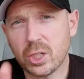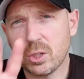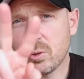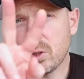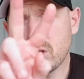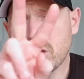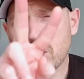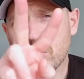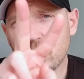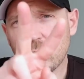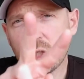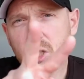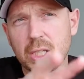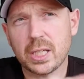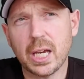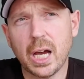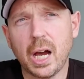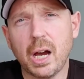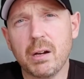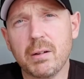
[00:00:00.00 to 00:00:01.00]
two shoes to
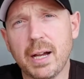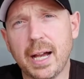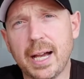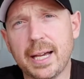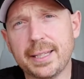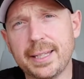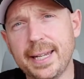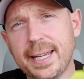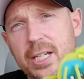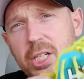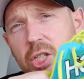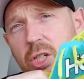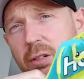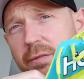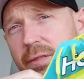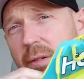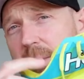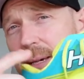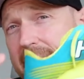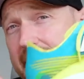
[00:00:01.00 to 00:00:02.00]
go. Uh, the next shoe
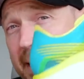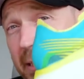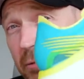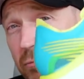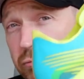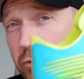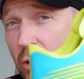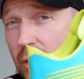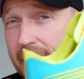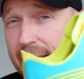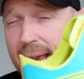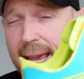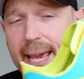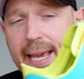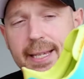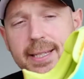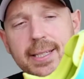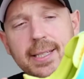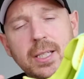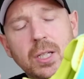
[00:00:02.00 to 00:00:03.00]
for me is the Rocket
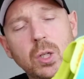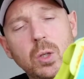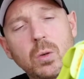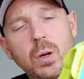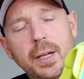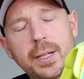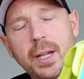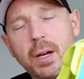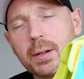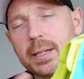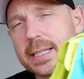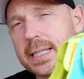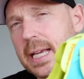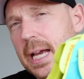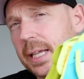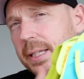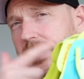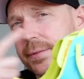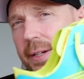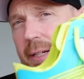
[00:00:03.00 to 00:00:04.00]
X two. I know it's the
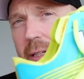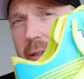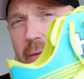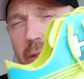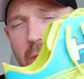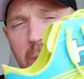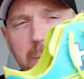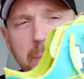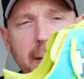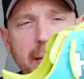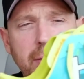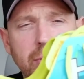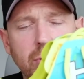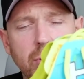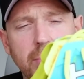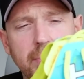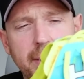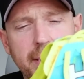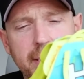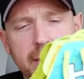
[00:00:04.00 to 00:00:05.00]
other end of the
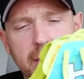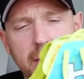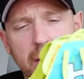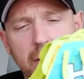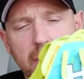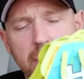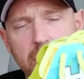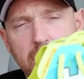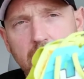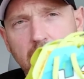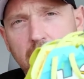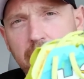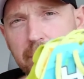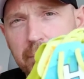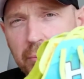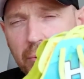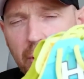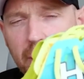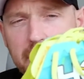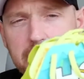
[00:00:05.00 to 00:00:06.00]
spectrum in terms of
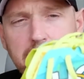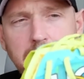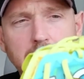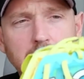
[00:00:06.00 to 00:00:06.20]
price